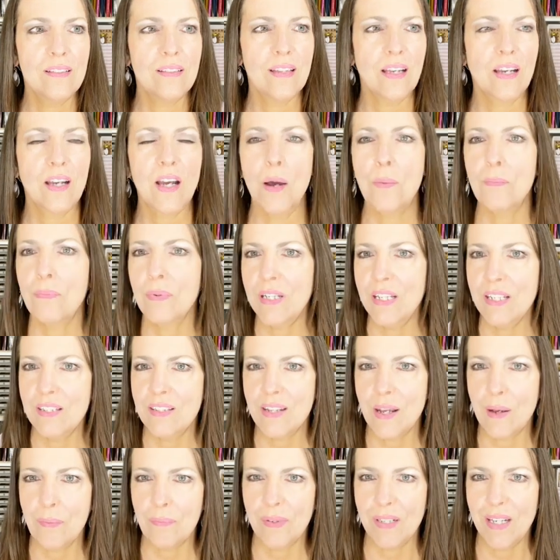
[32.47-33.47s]
the company
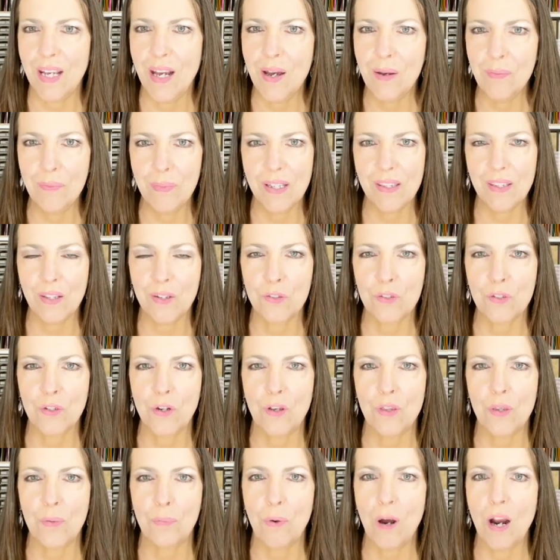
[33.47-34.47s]
Stampin' Up, and those are
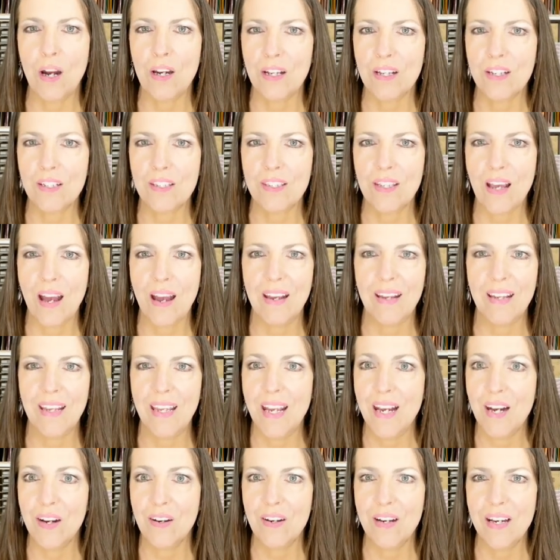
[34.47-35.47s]
all the products I
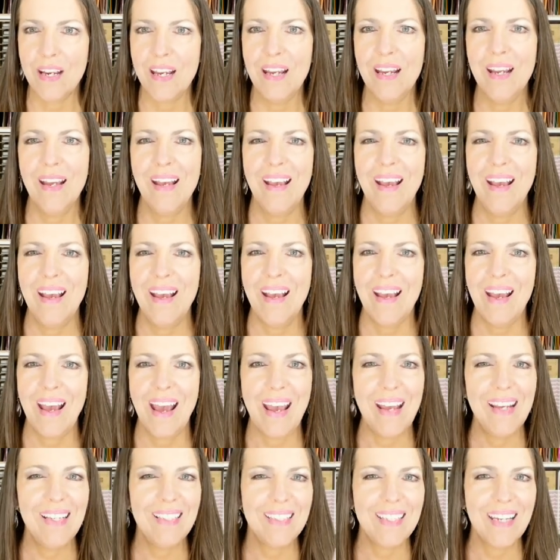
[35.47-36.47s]
carry.
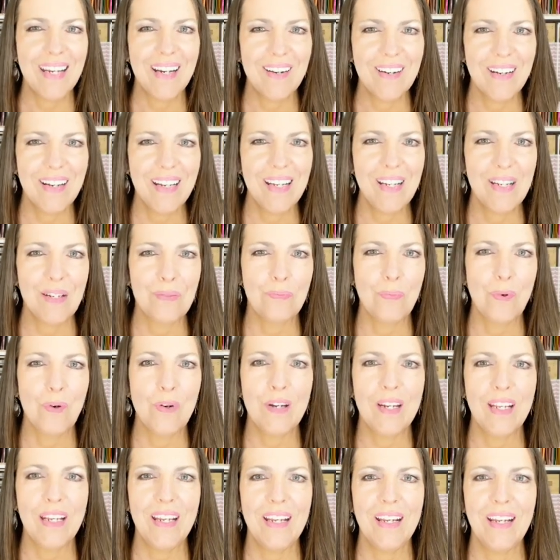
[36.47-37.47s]
Hey, Terry, good
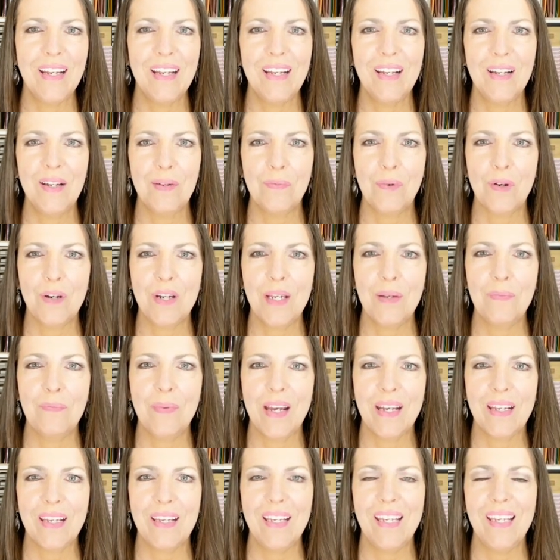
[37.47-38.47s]
morning. Good morning,
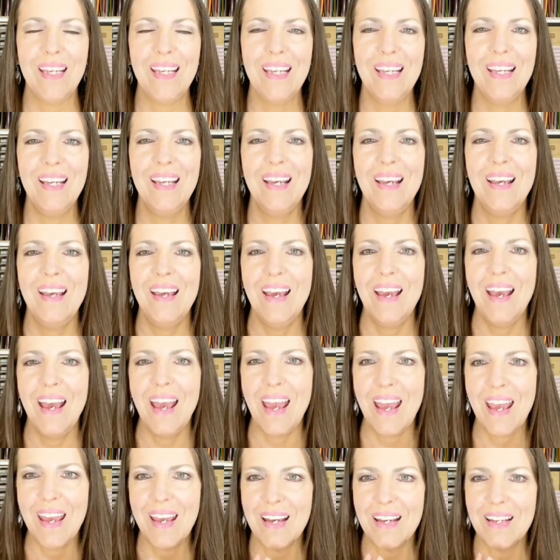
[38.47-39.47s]
Becky.
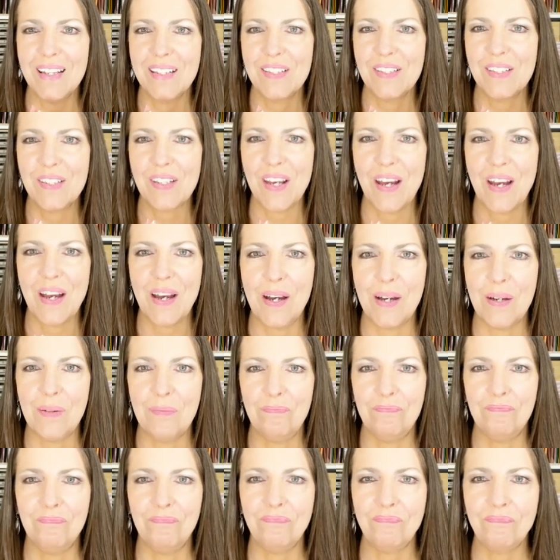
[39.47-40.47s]
And
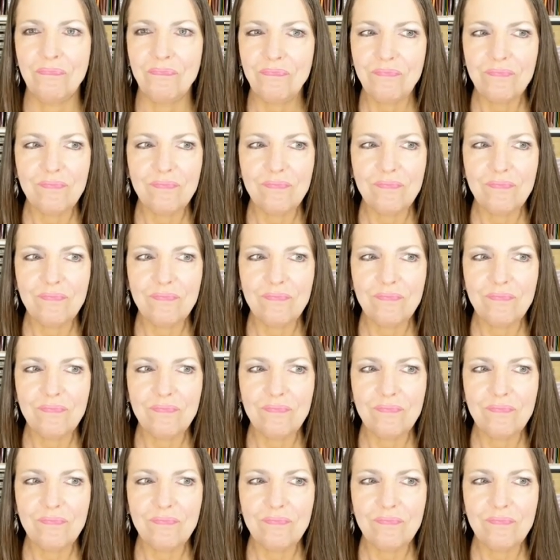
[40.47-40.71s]
um,